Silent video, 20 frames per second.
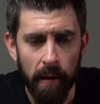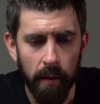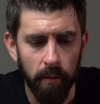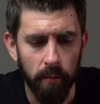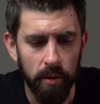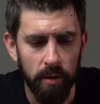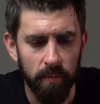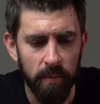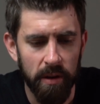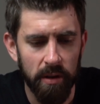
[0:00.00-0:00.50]

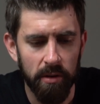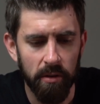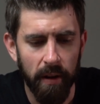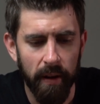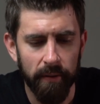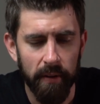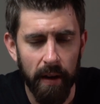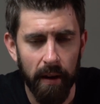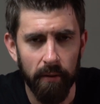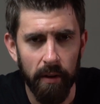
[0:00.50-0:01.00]
which means you
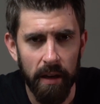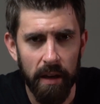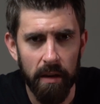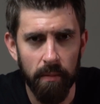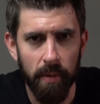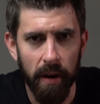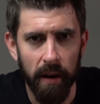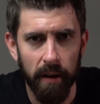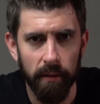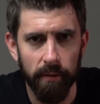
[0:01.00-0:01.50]
have to have a
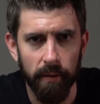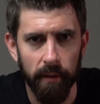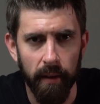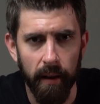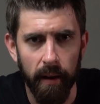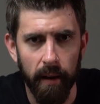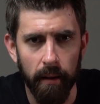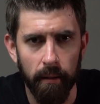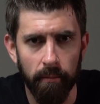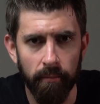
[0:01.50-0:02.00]
keybind for
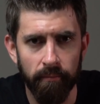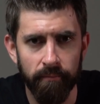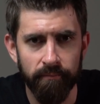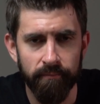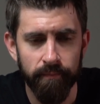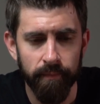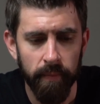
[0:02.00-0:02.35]
that.